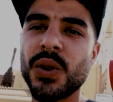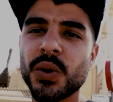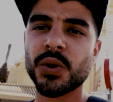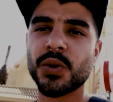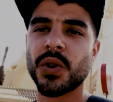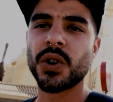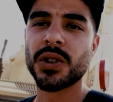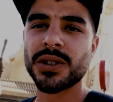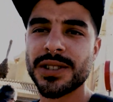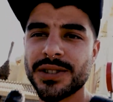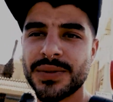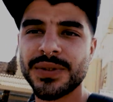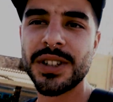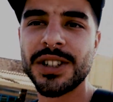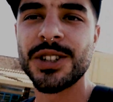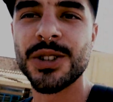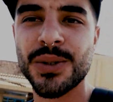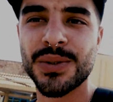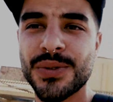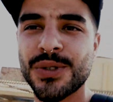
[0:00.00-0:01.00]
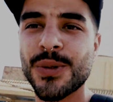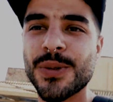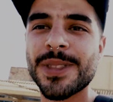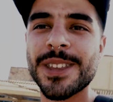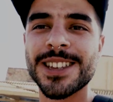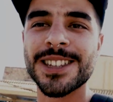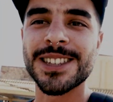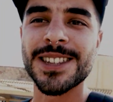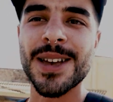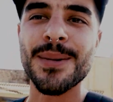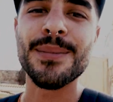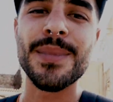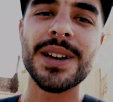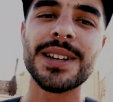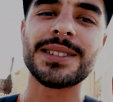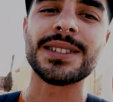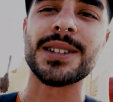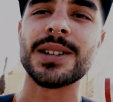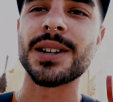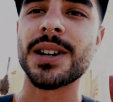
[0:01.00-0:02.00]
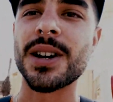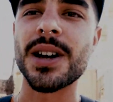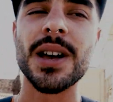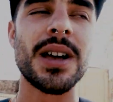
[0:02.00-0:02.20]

few drones video from this amazing